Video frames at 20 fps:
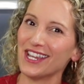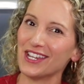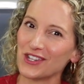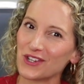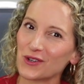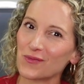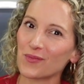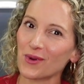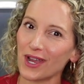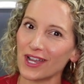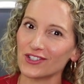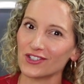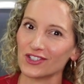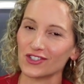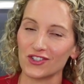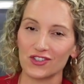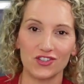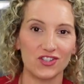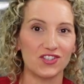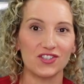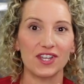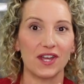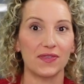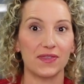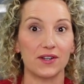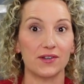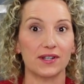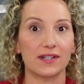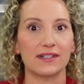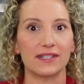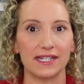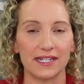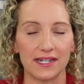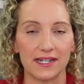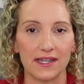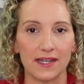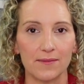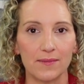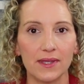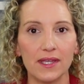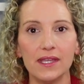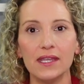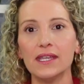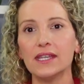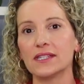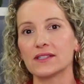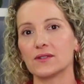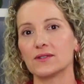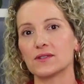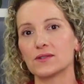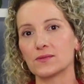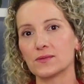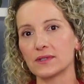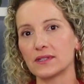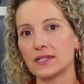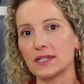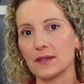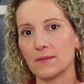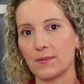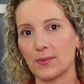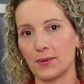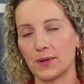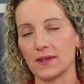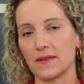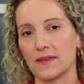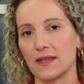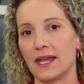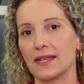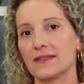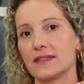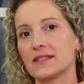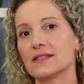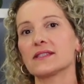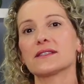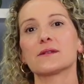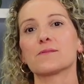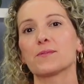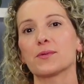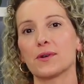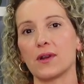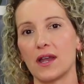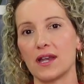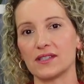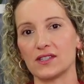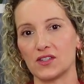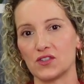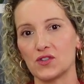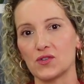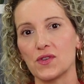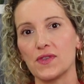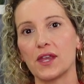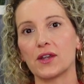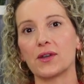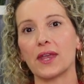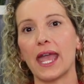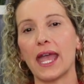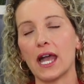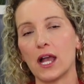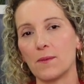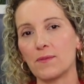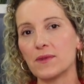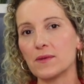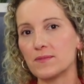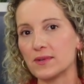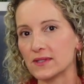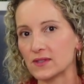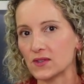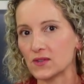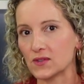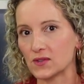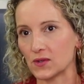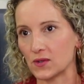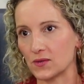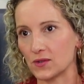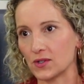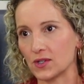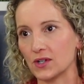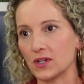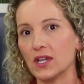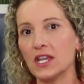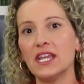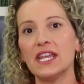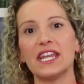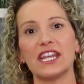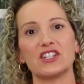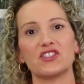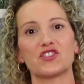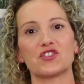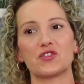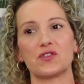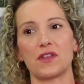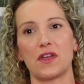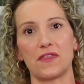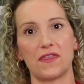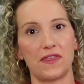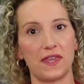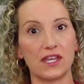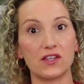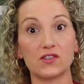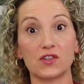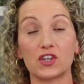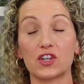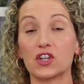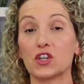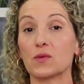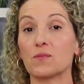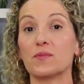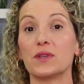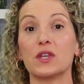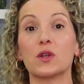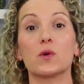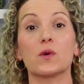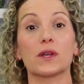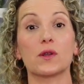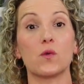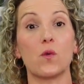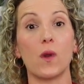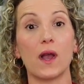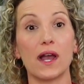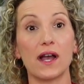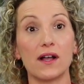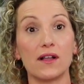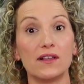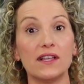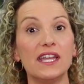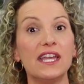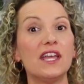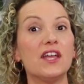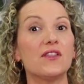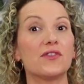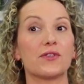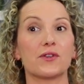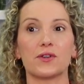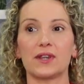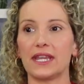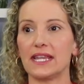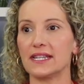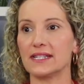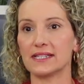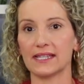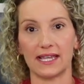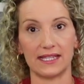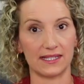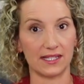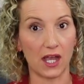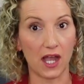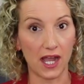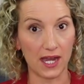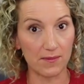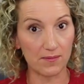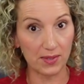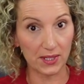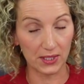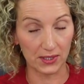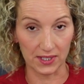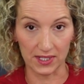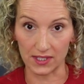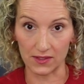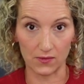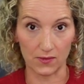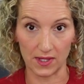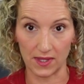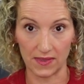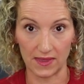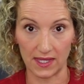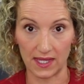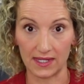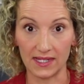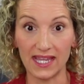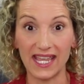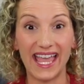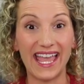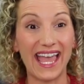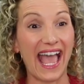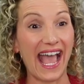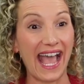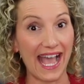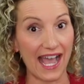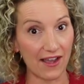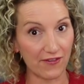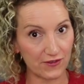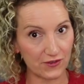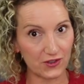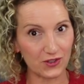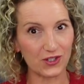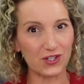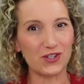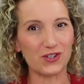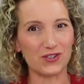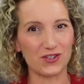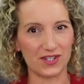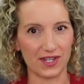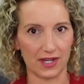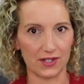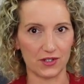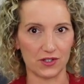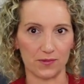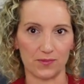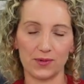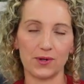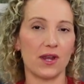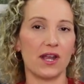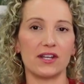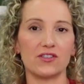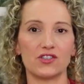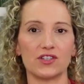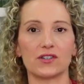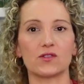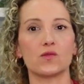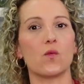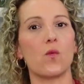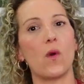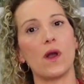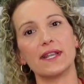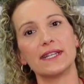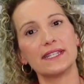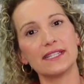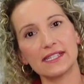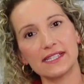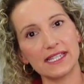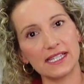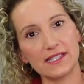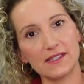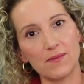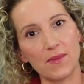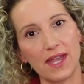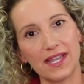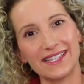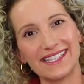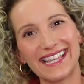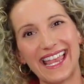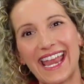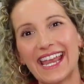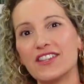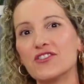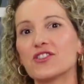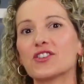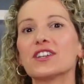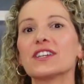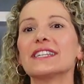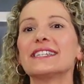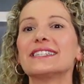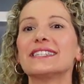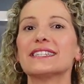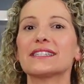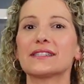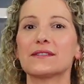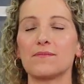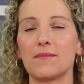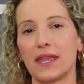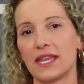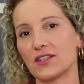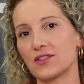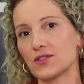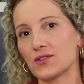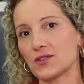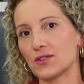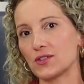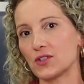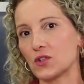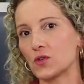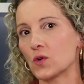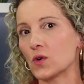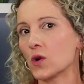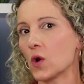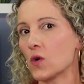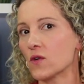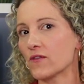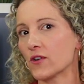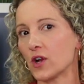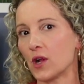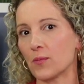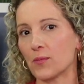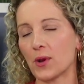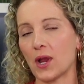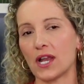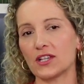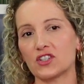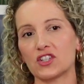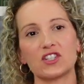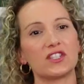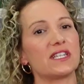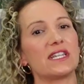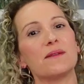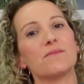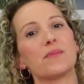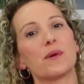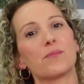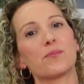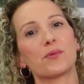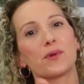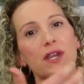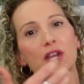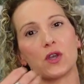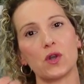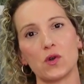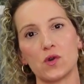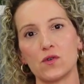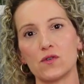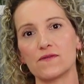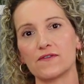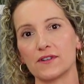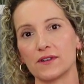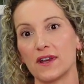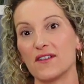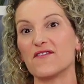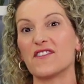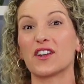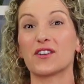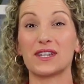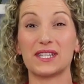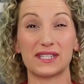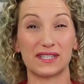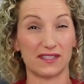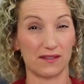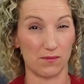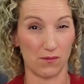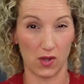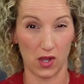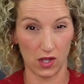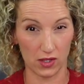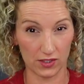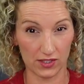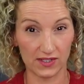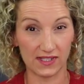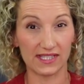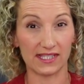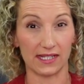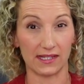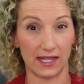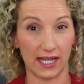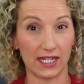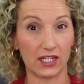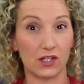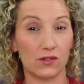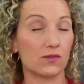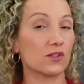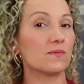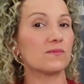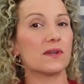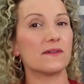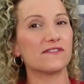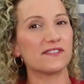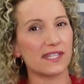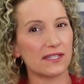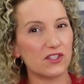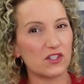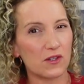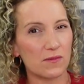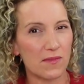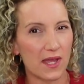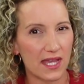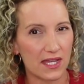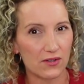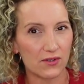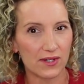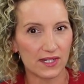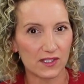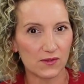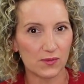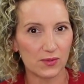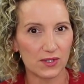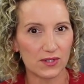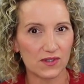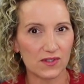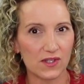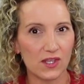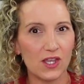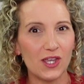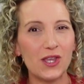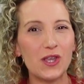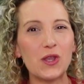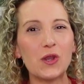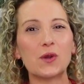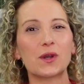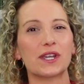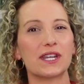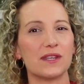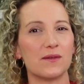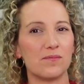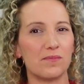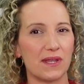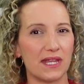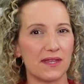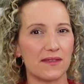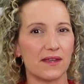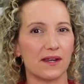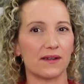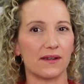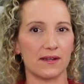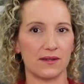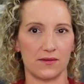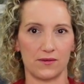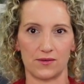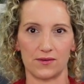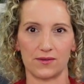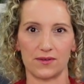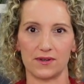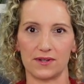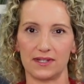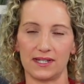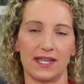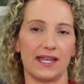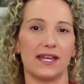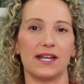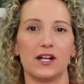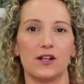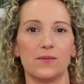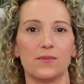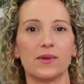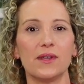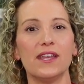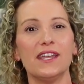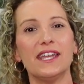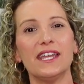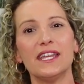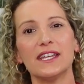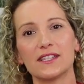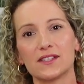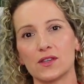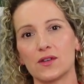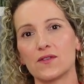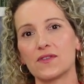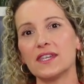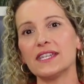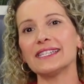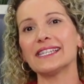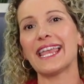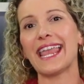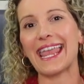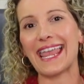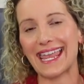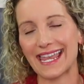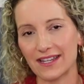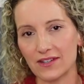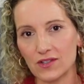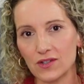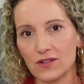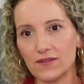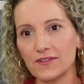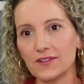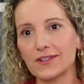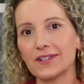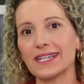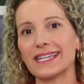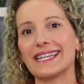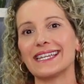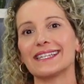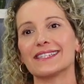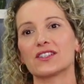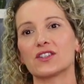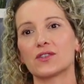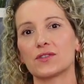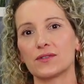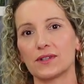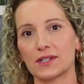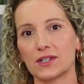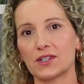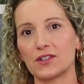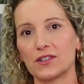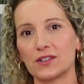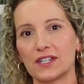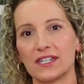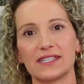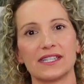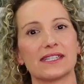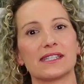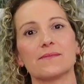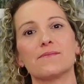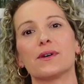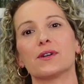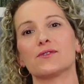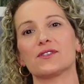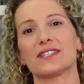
in your project. You're just not there to clean it up. So it's really important that this is a process. You're there to help the business owner ensure that things are going to be going well. There is a time period with it after you're done your project, one to six months, and you're going to dismantle your overall project team, but bring over a very smaller select group of subject matter experts who are going to be there in order to help. So this handover is critical because it's about